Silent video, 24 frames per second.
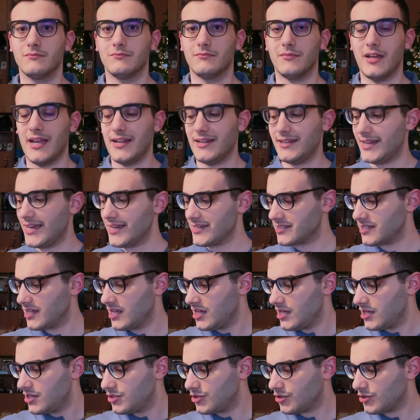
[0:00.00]
And next,
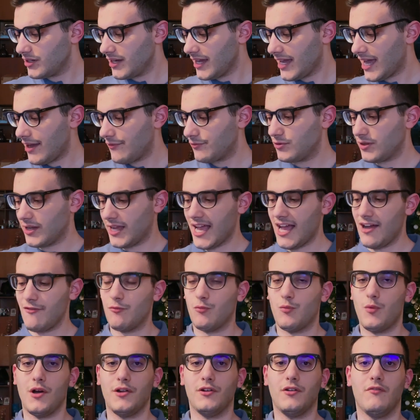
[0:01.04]
you're gonna have to
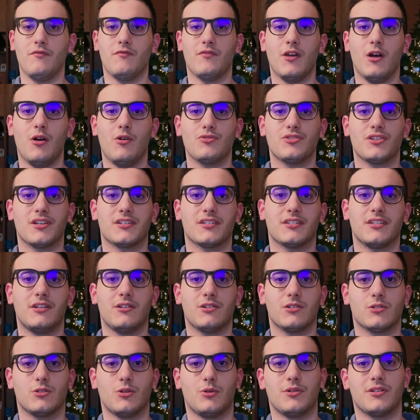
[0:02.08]
have one of those
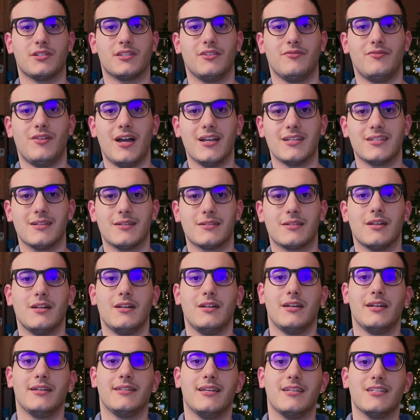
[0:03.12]
external storage devices.
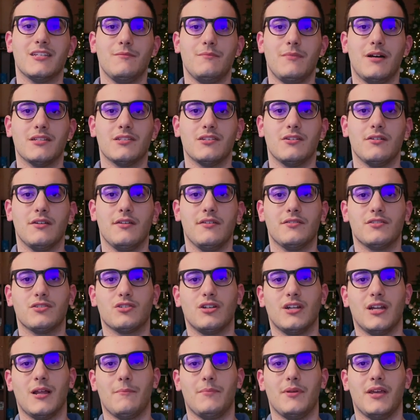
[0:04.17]
It doesn't matter if it's
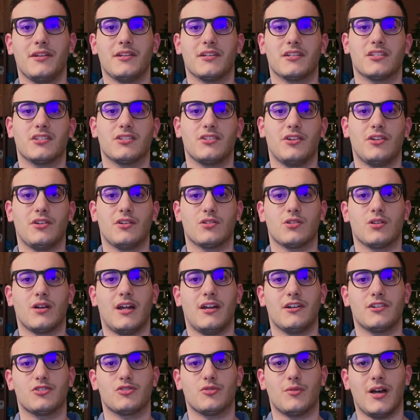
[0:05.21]
gonna be an external
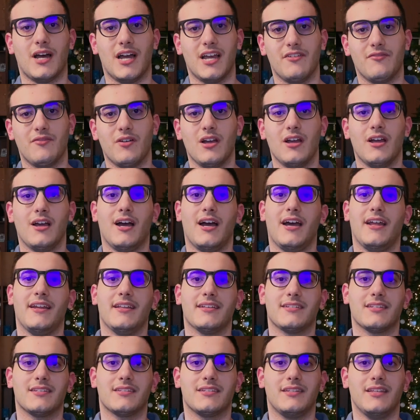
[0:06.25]
hard drive, an
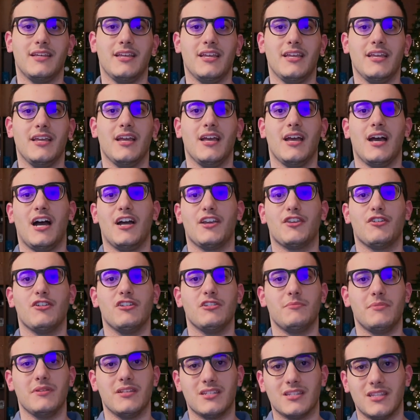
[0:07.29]
SSD, a
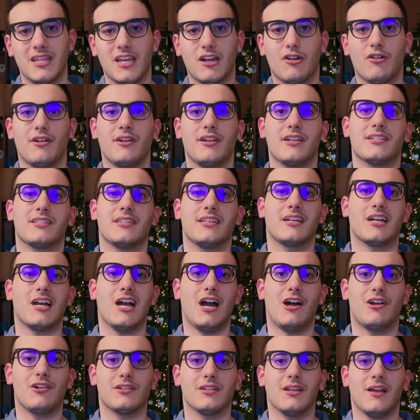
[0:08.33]
USB stick, or an SD
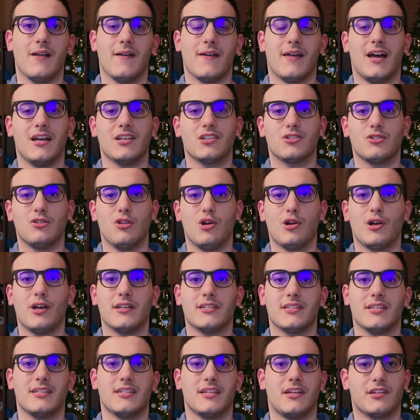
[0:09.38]
card, as long
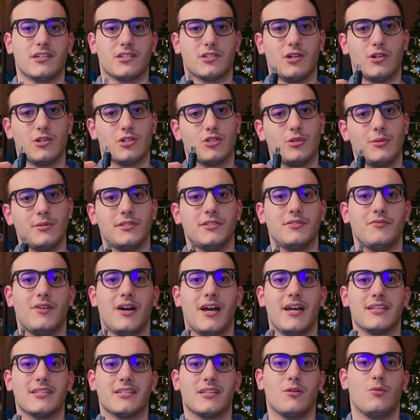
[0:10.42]
as it's an external storage
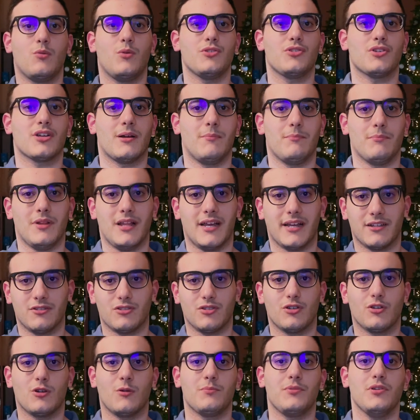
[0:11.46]
device which you can plug into
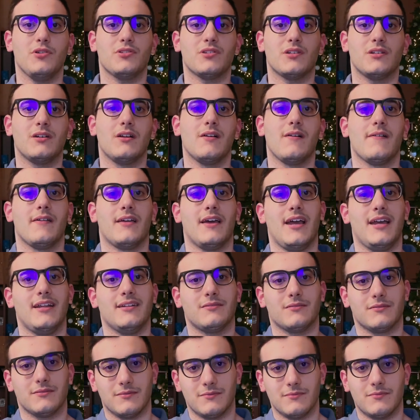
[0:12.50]
your computer
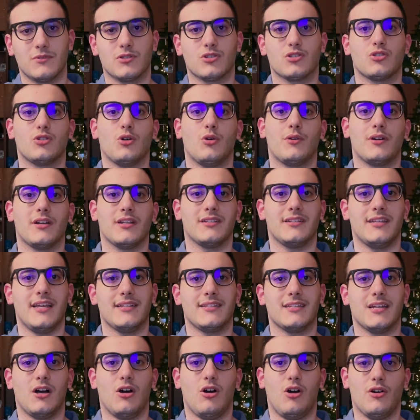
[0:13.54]
and store
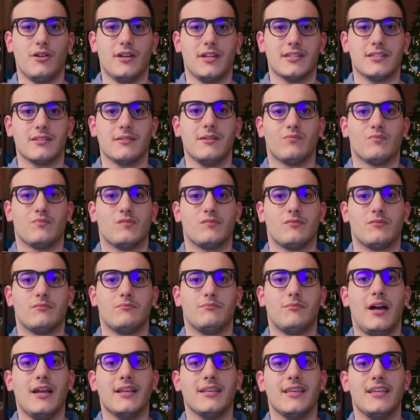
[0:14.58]
data on it. In
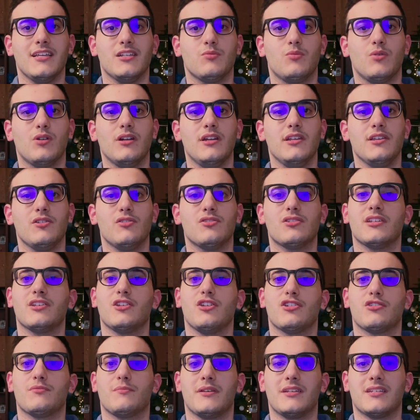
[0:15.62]
my case, we're gonna use a
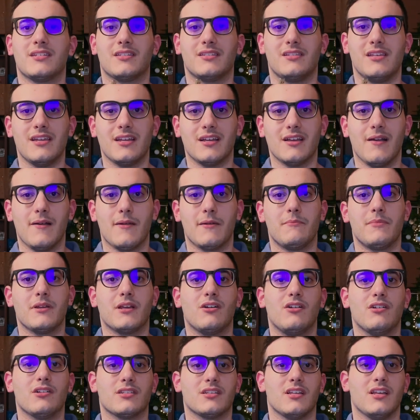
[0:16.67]
USB stick
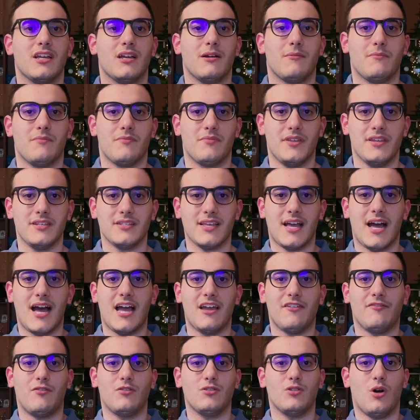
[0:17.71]
because this
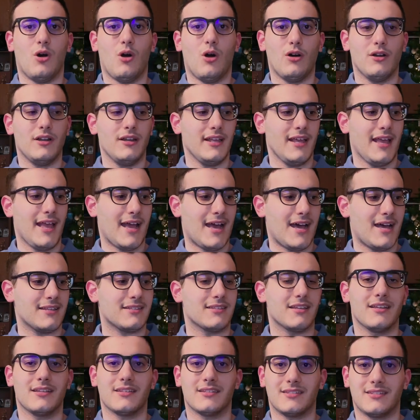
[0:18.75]
iPhone only has
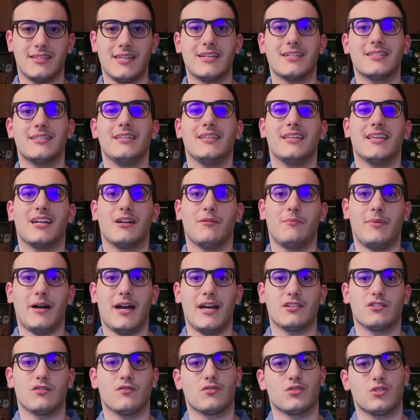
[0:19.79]
16
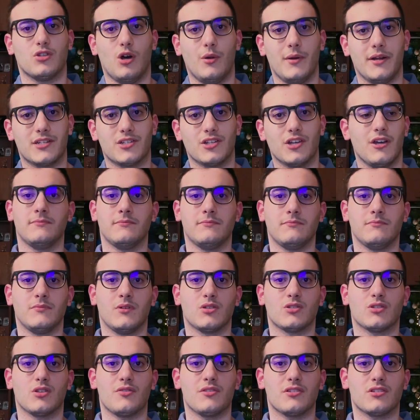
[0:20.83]
gigabytes of storage.
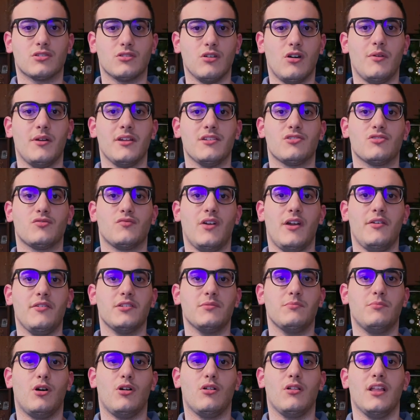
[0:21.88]
So the storage is very
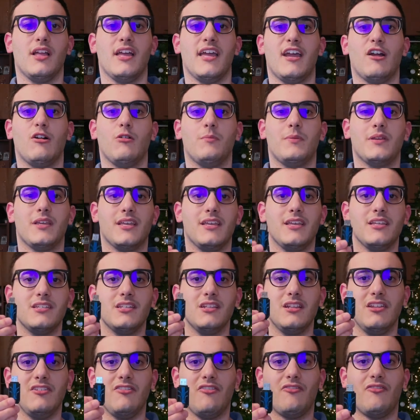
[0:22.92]
small and will be
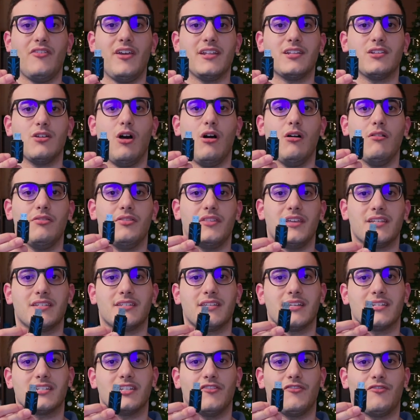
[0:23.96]
easily fit on this
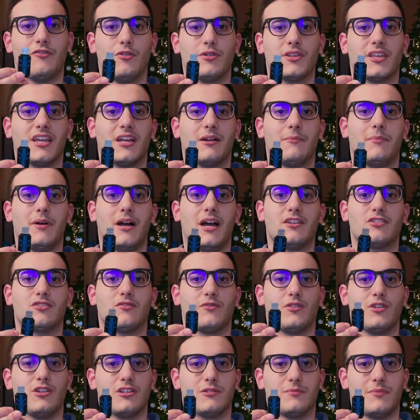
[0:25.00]
64 GB
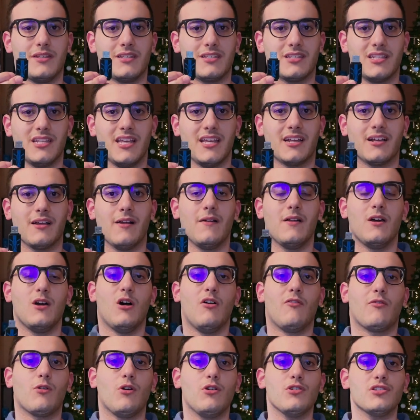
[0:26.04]
of USB stick.
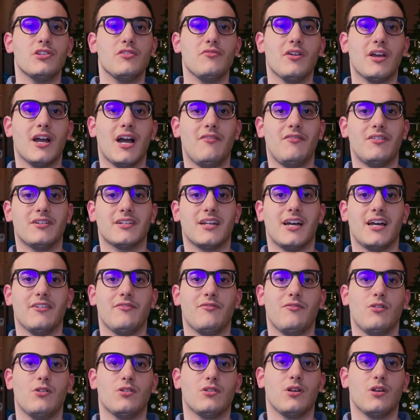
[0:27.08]
Of course, if you have an iPhone